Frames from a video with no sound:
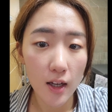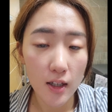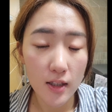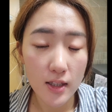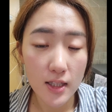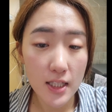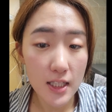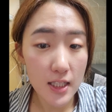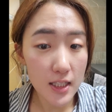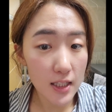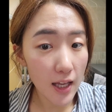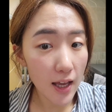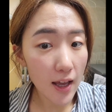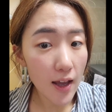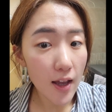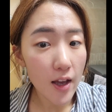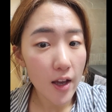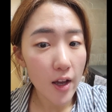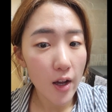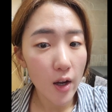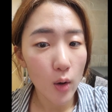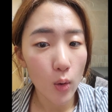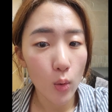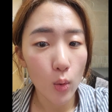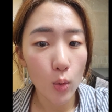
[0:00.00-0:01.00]
jjigae
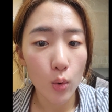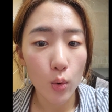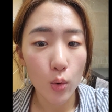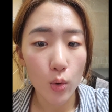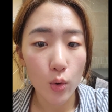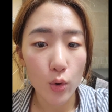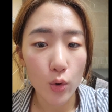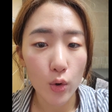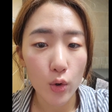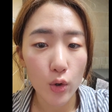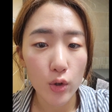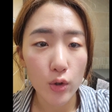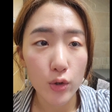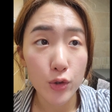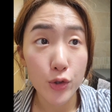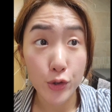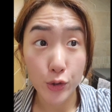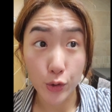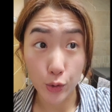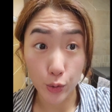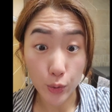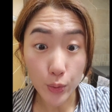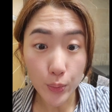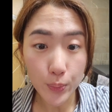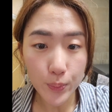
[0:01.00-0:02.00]
or
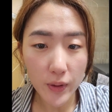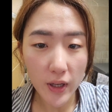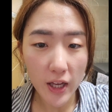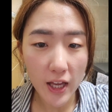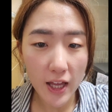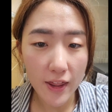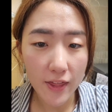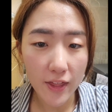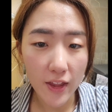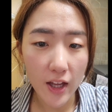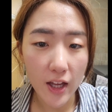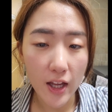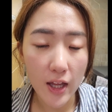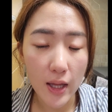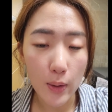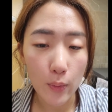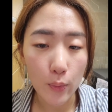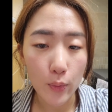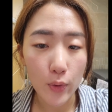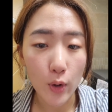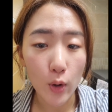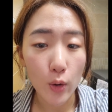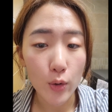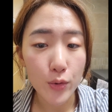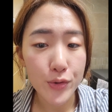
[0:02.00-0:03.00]
soup and then
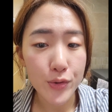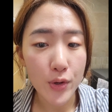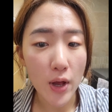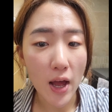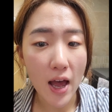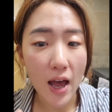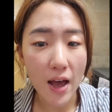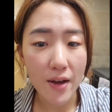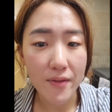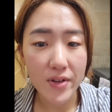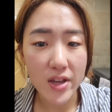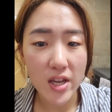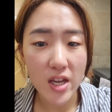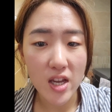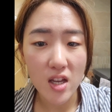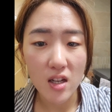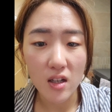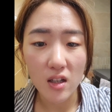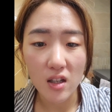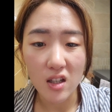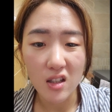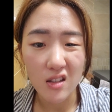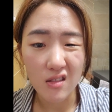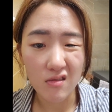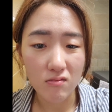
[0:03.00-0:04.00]
we also have it
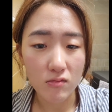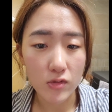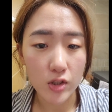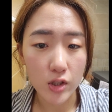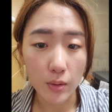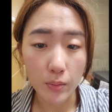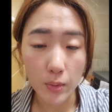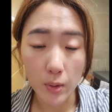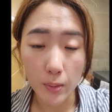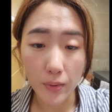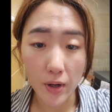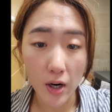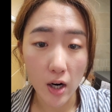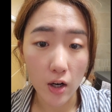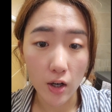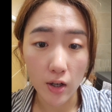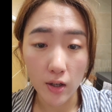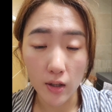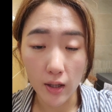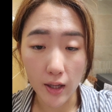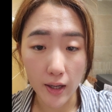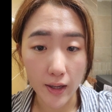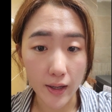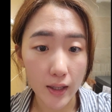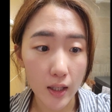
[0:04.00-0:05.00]
in some of our
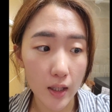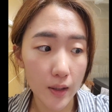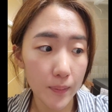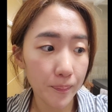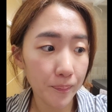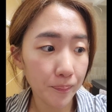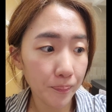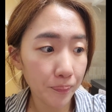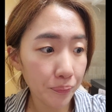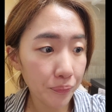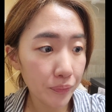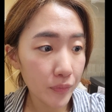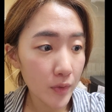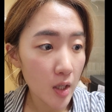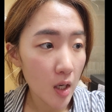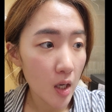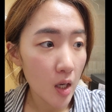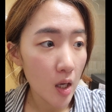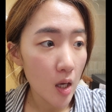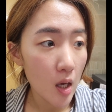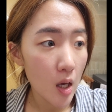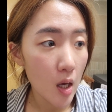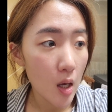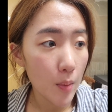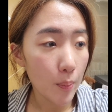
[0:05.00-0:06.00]
like
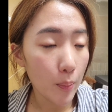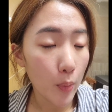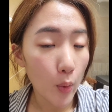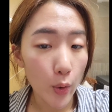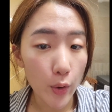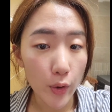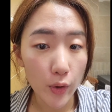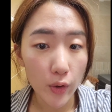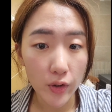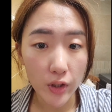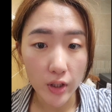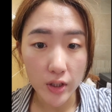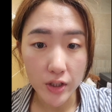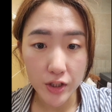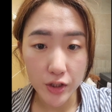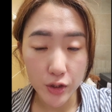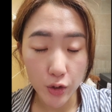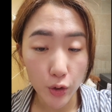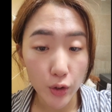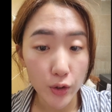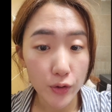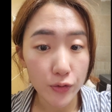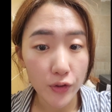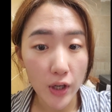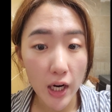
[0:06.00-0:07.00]
boiled and
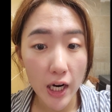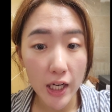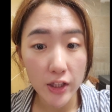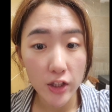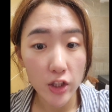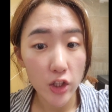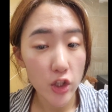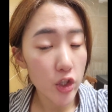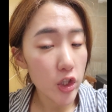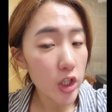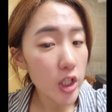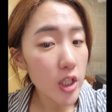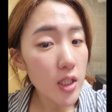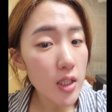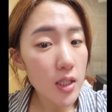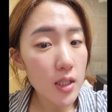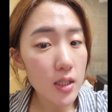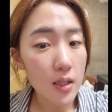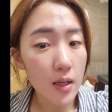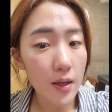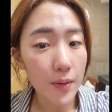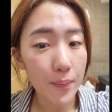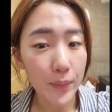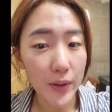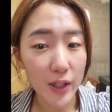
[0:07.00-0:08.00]
stir fried dishes
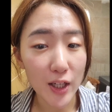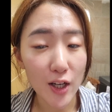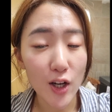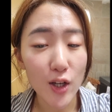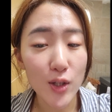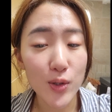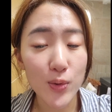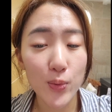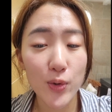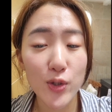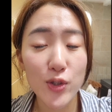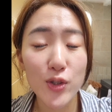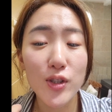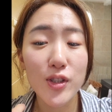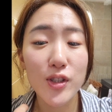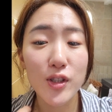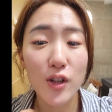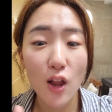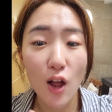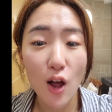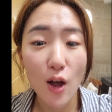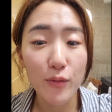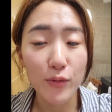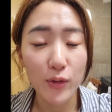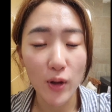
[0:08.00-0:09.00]
because we just
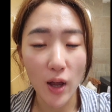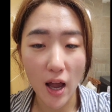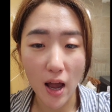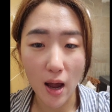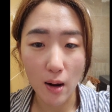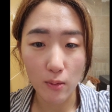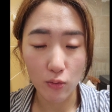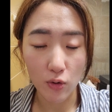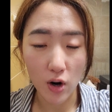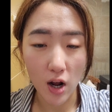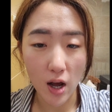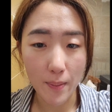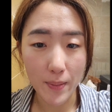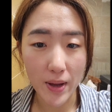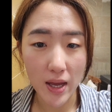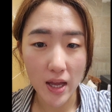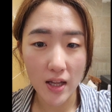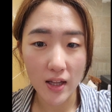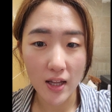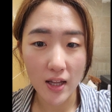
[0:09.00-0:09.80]
love to have ramen